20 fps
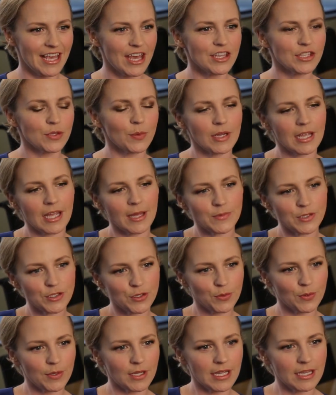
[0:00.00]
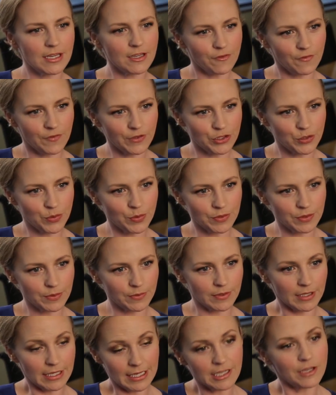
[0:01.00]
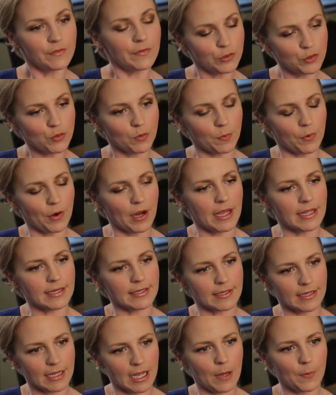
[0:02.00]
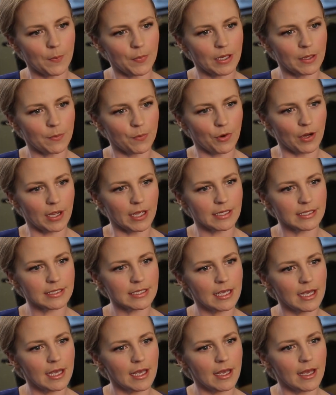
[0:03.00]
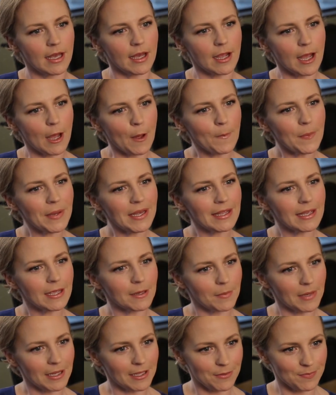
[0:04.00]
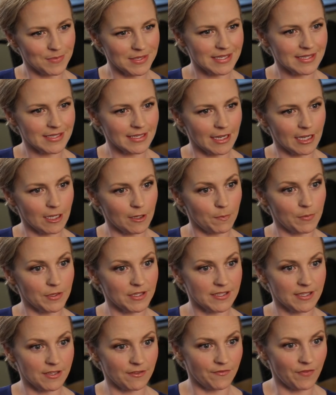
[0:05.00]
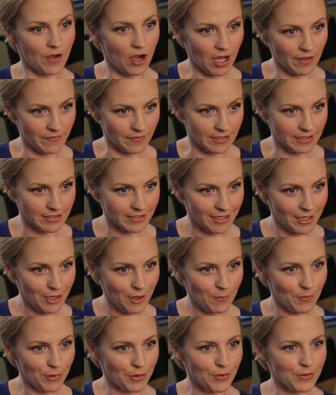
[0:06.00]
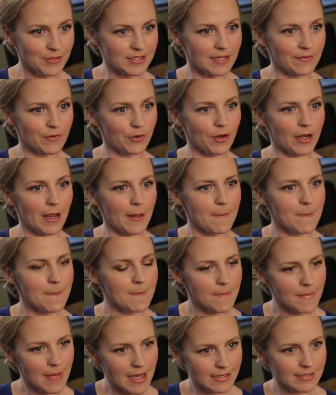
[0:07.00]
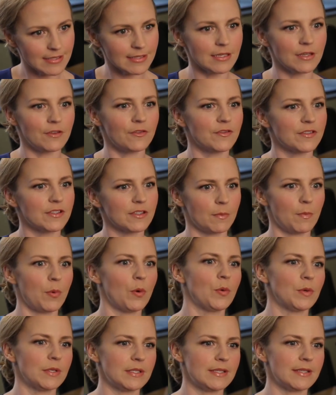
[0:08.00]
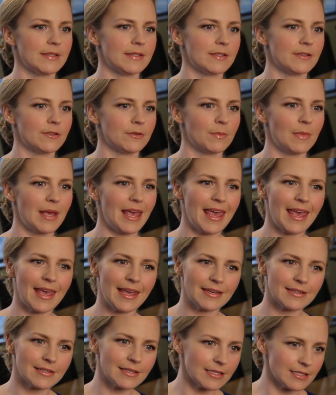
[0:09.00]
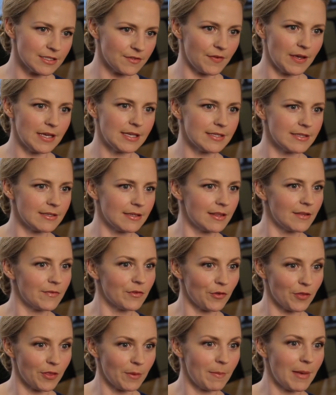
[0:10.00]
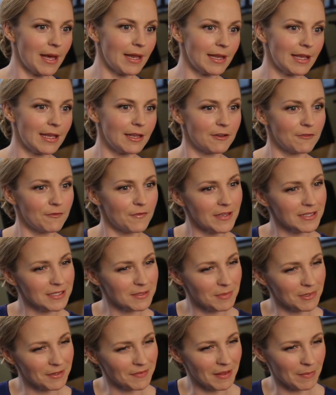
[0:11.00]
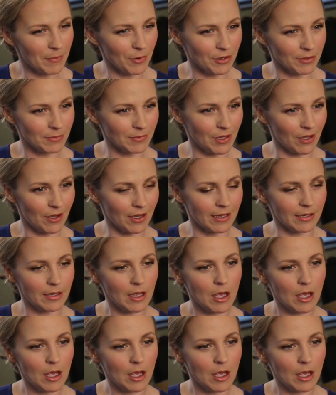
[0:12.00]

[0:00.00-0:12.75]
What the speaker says: So when it comes to an individual brand and a company brand, a company can make a mistake but survive it because they've got a massive support system, and let's face it, they've got the money and it affects a bit of their bottom line.